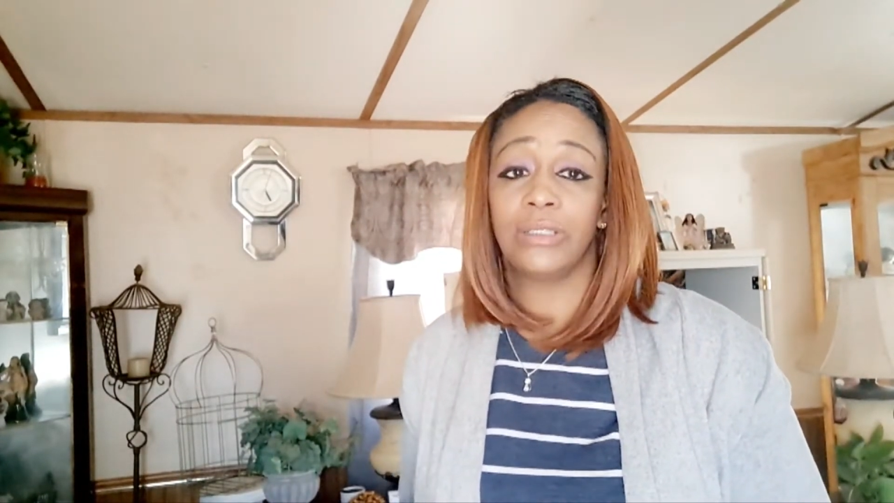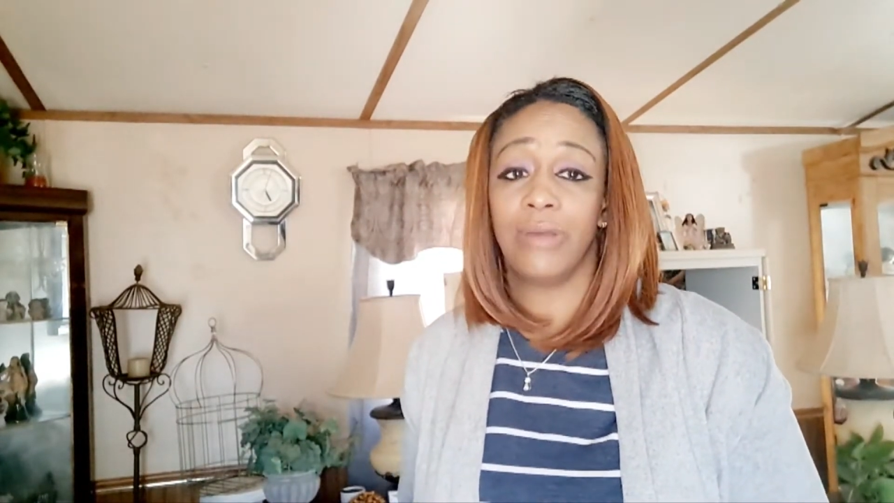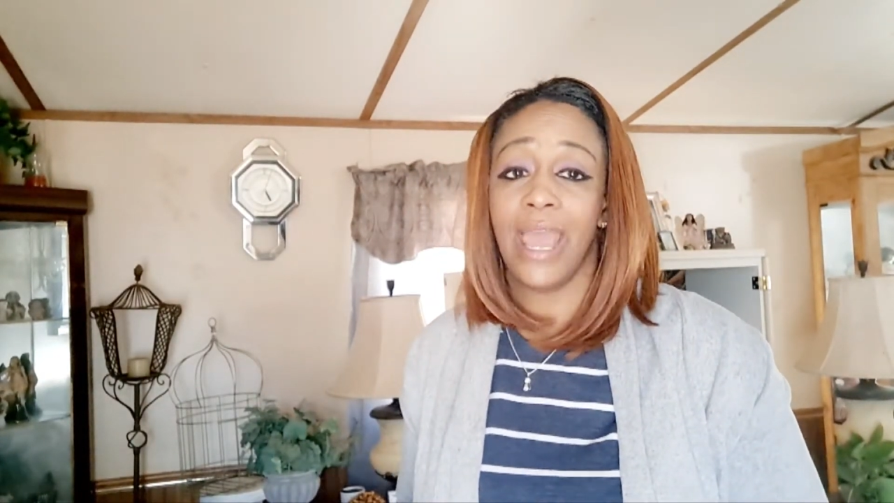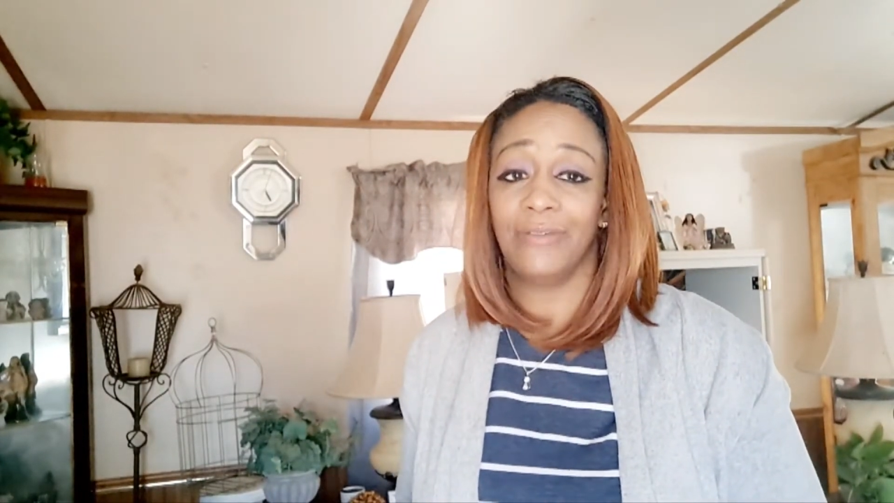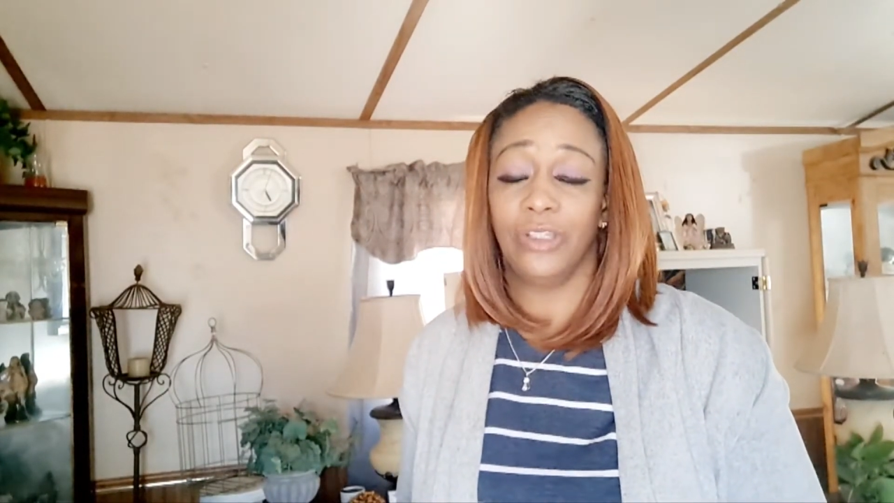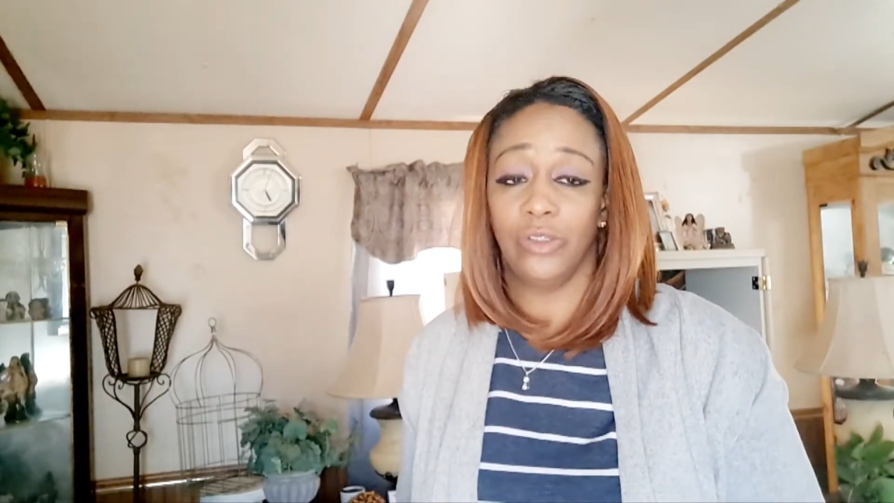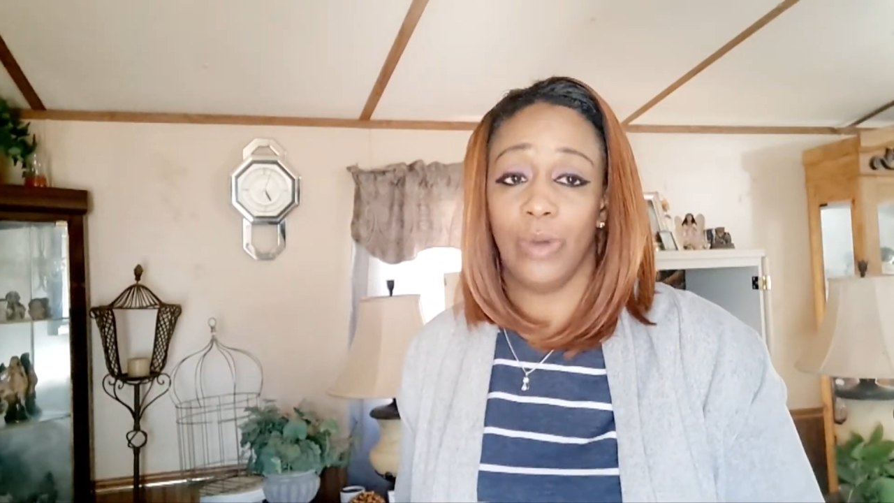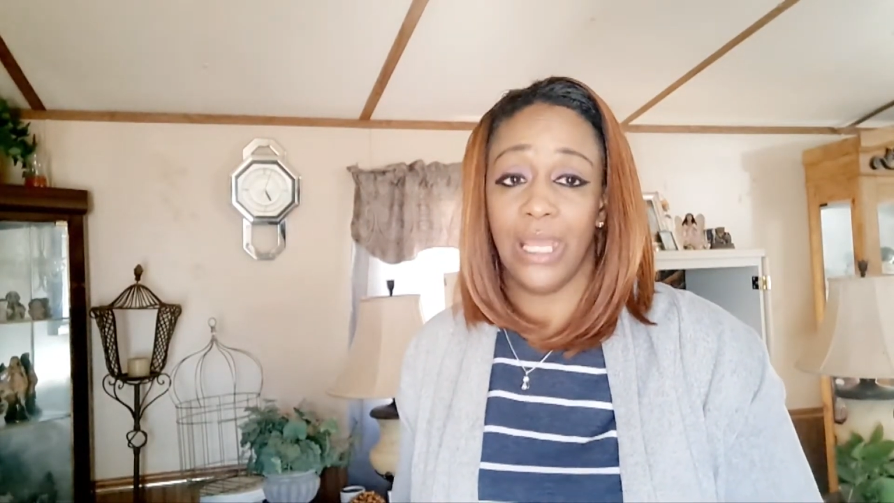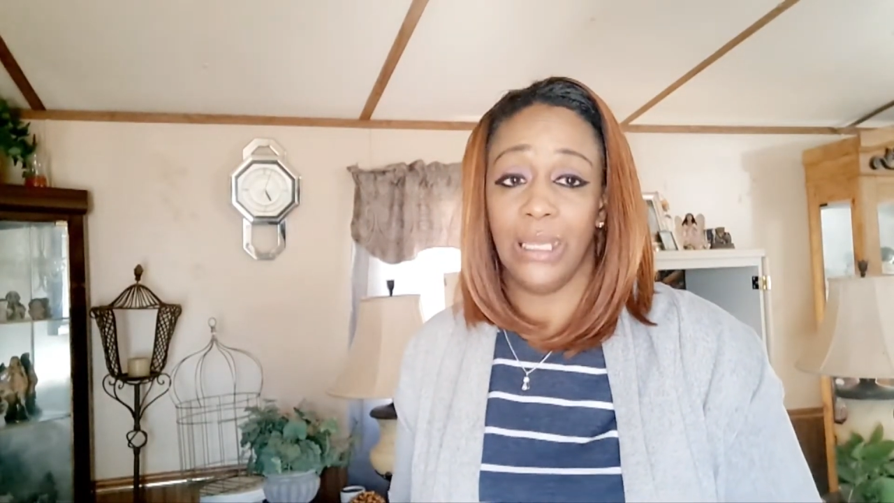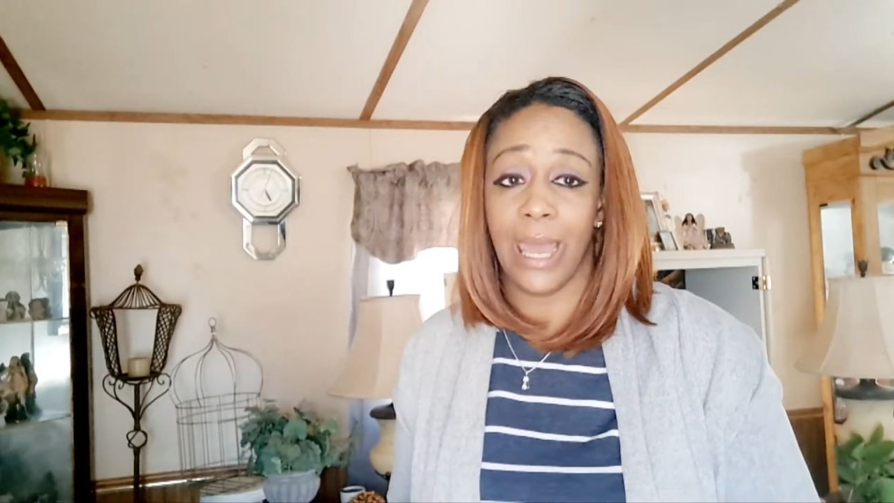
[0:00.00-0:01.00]
to have to do
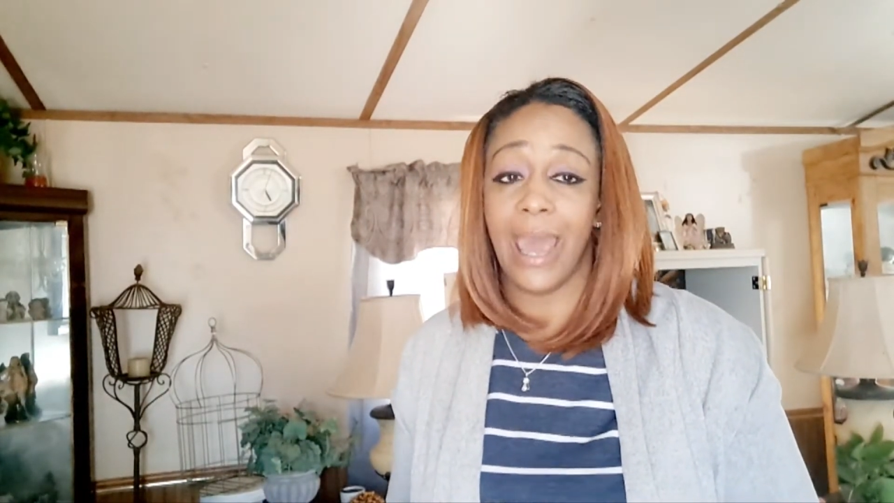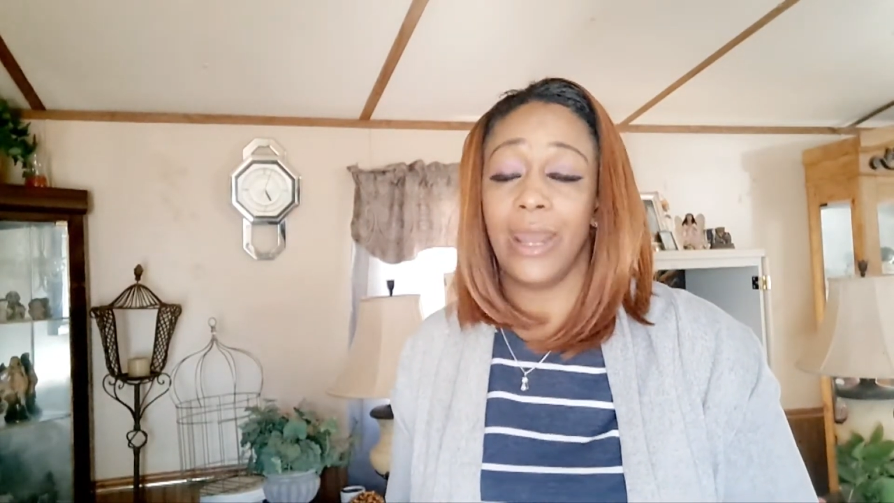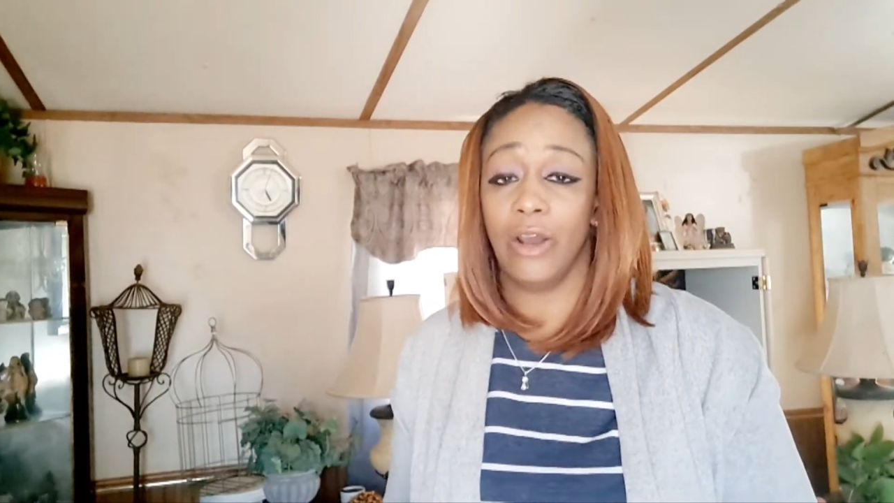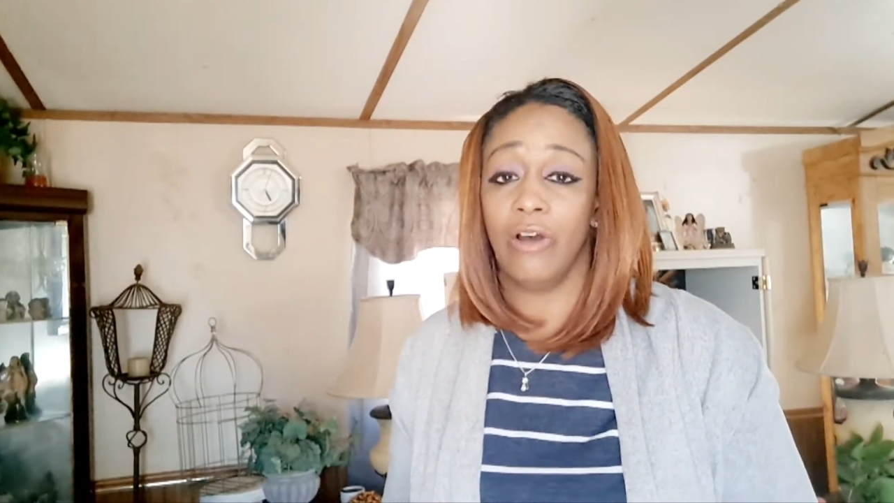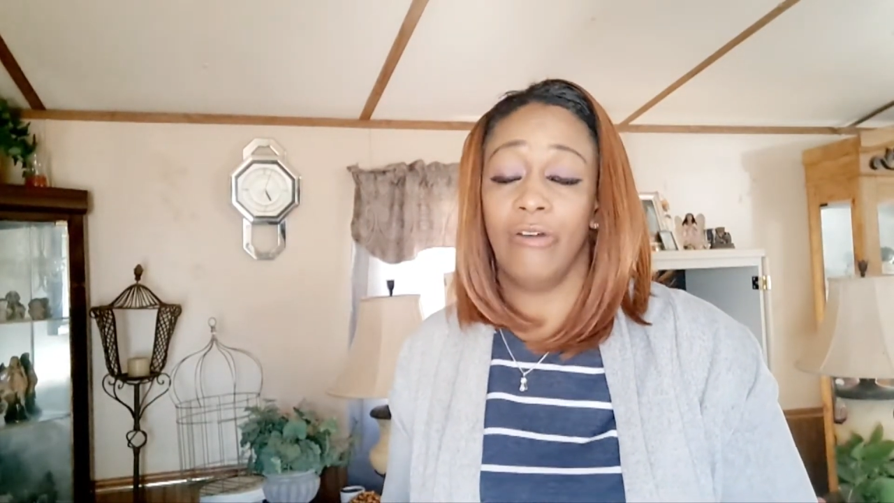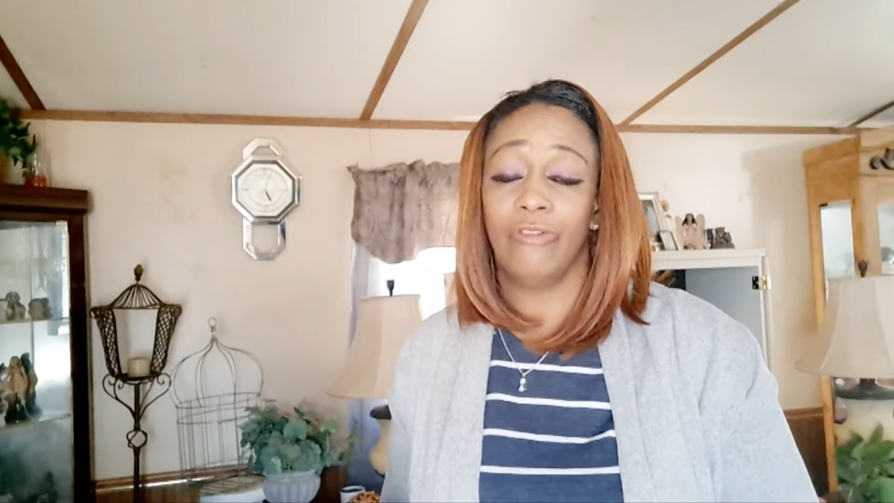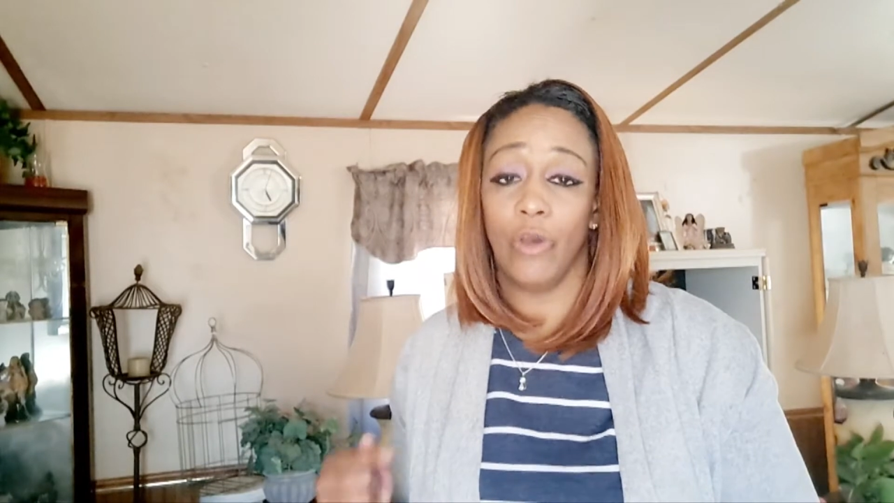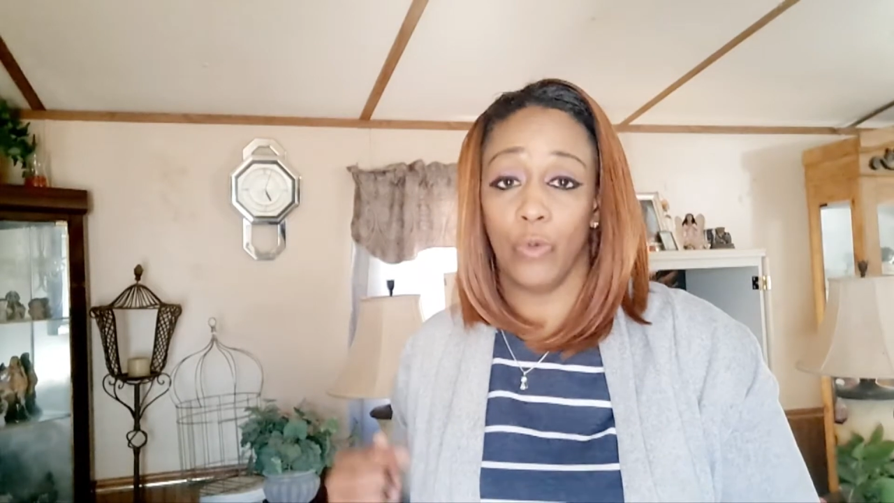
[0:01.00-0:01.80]
a lot of